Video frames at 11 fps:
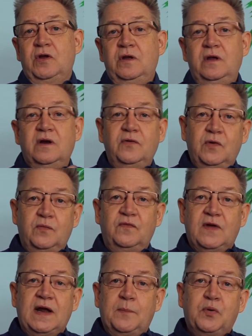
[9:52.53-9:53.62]
you know,
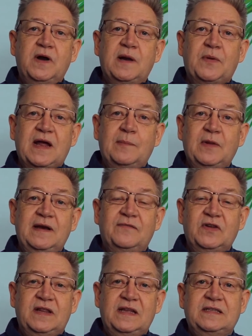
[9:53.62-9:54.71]
you've got to put up a couple of
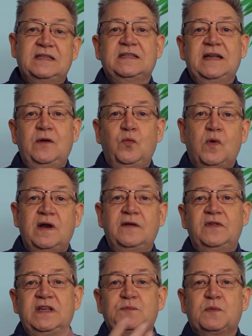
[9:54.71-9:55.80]
different things and say one of
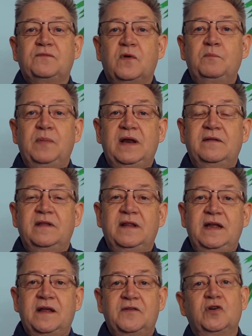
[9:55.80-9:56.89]
these performed better than
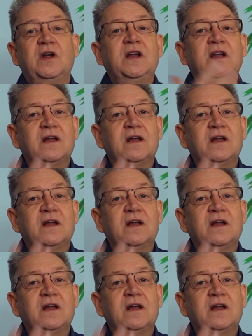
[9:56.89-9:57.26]
the other.